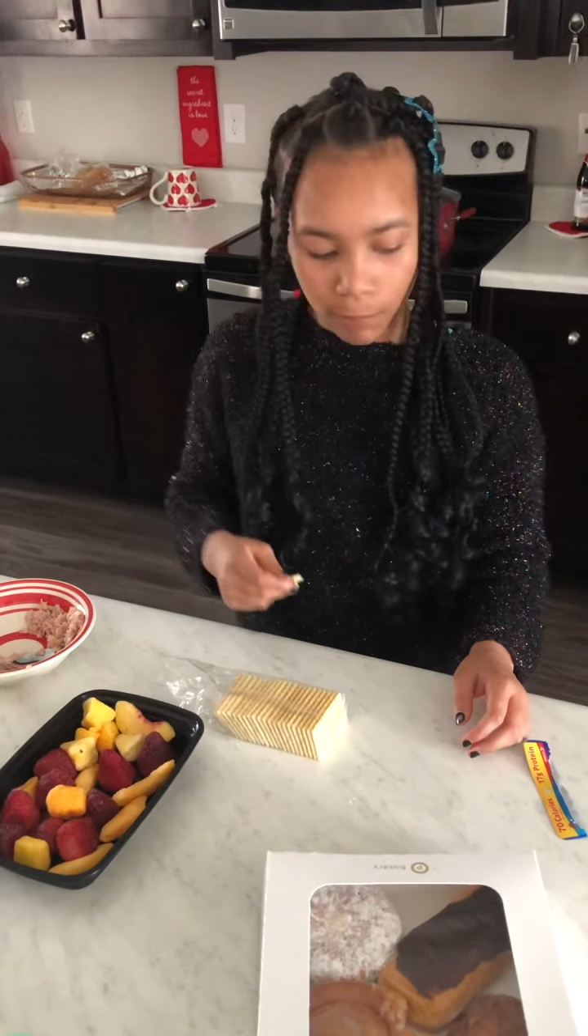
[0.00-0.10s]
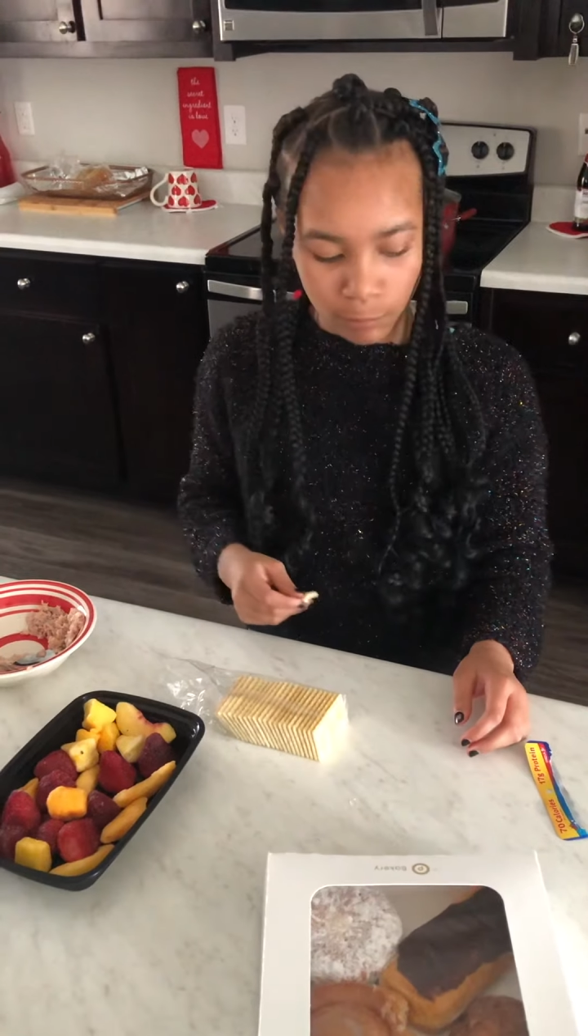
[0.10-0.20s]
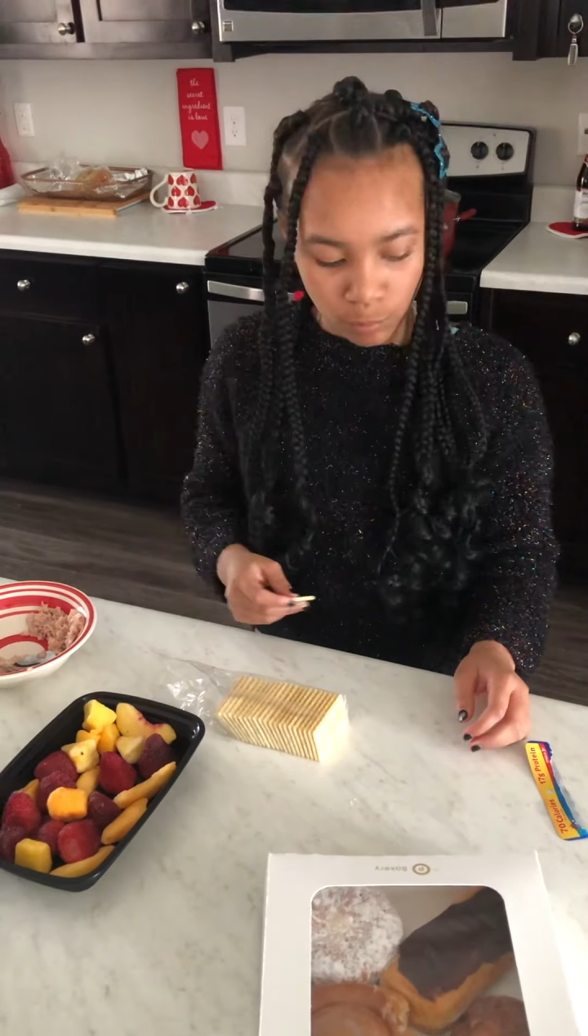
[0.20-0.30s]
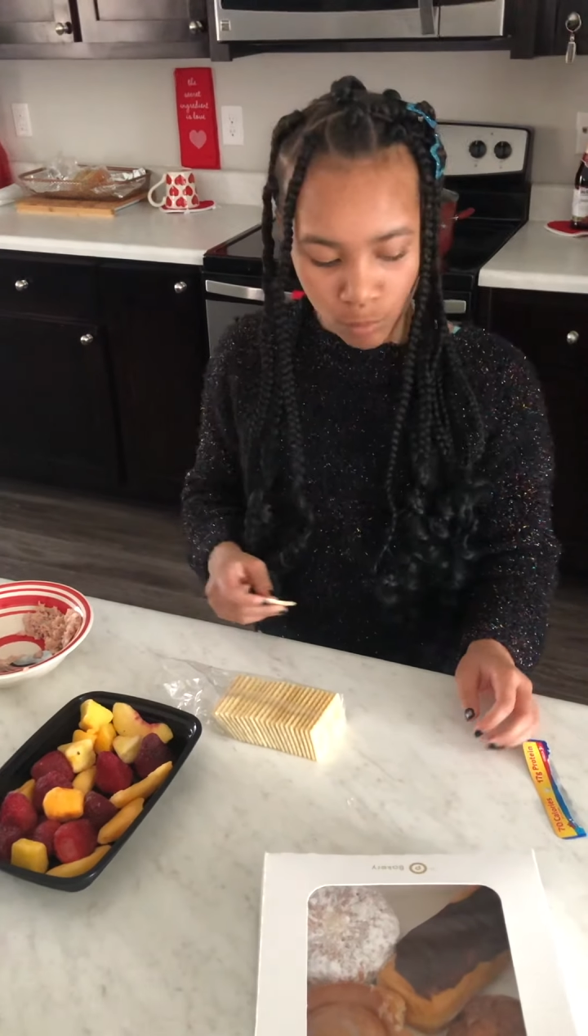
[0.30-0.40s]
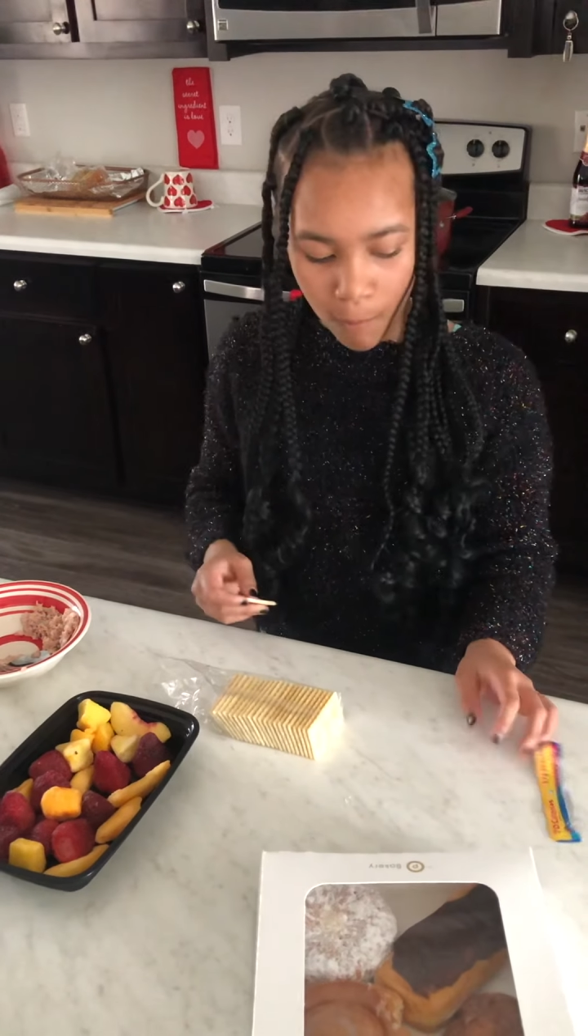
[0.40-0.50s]

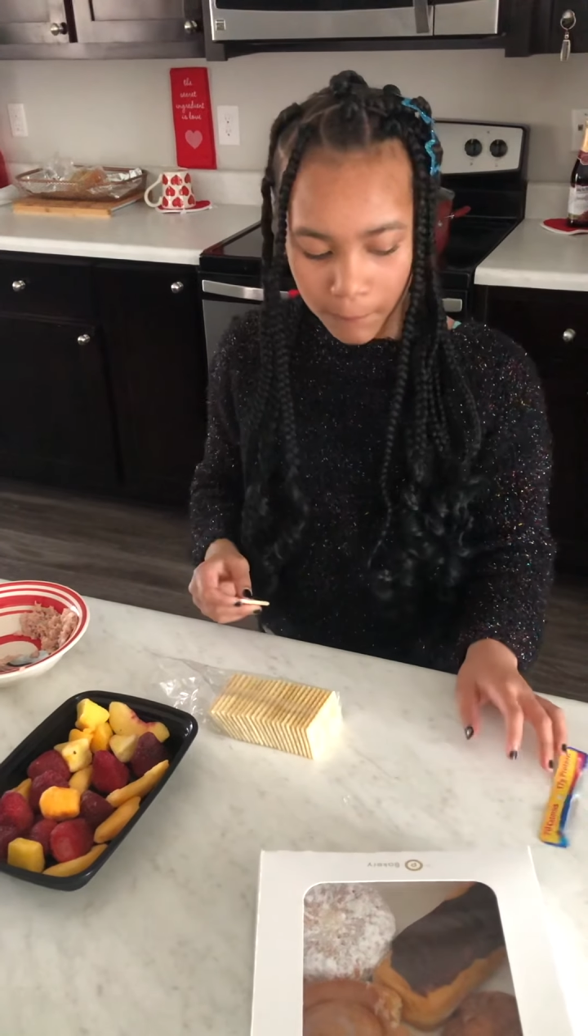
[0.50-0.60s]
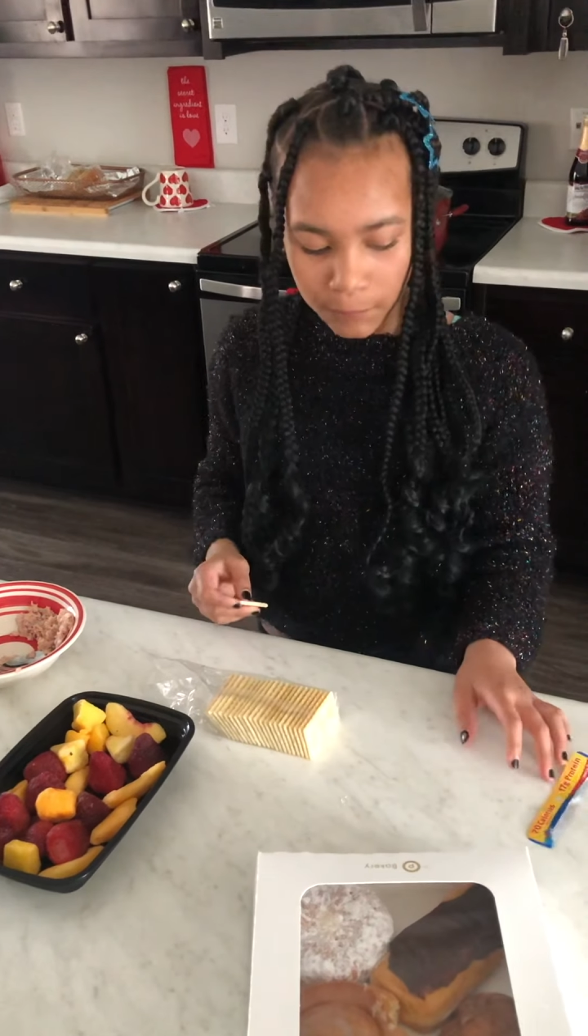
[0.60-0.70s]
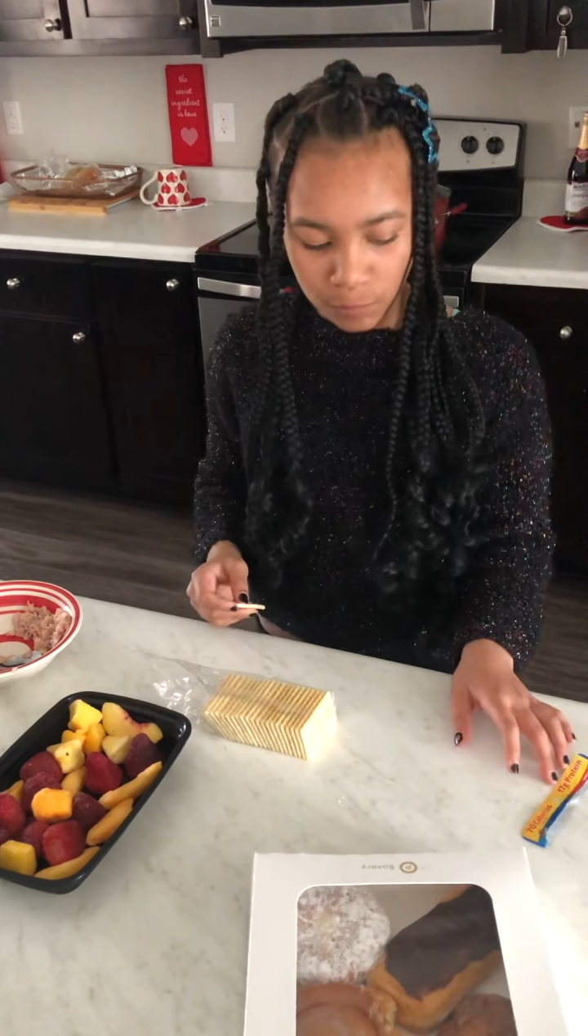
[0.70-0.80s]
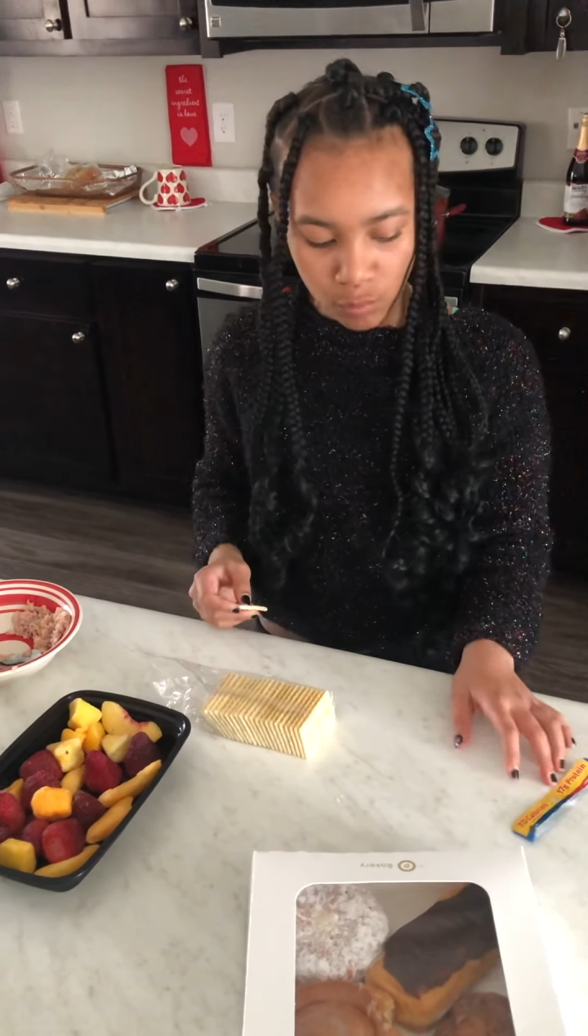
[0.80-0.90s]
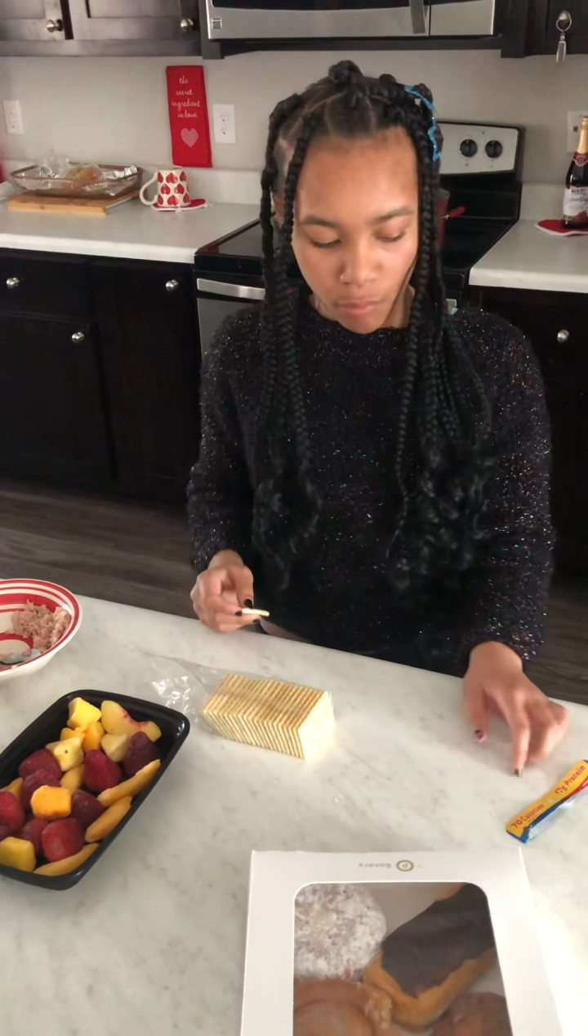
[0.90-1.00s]
What do you say
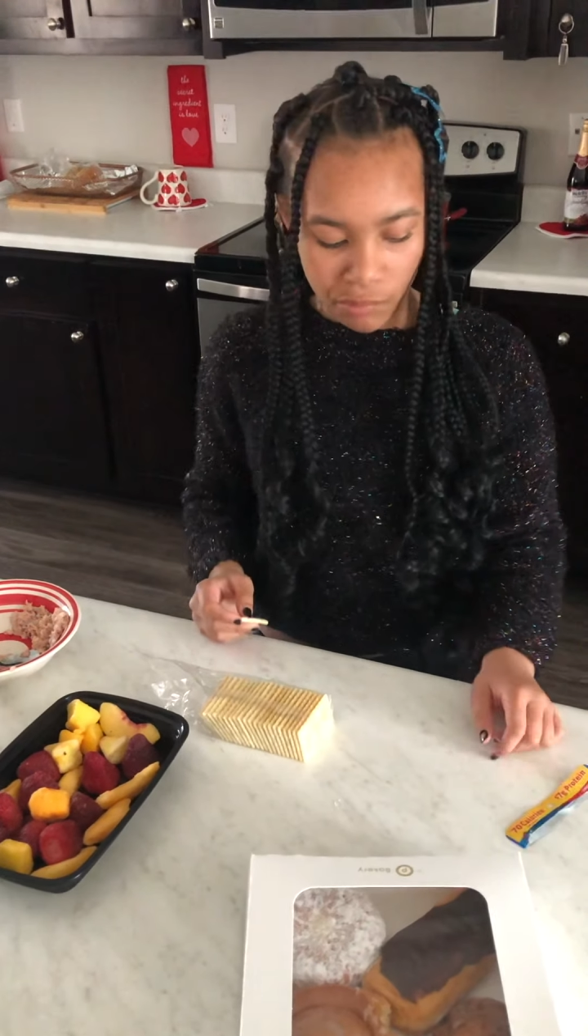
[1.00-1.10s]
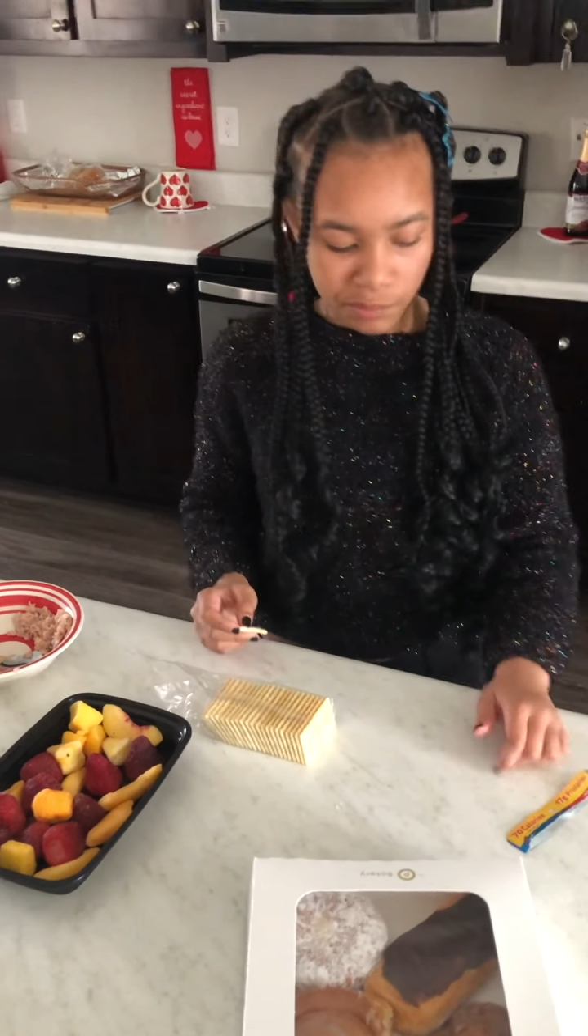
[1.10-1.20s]
to people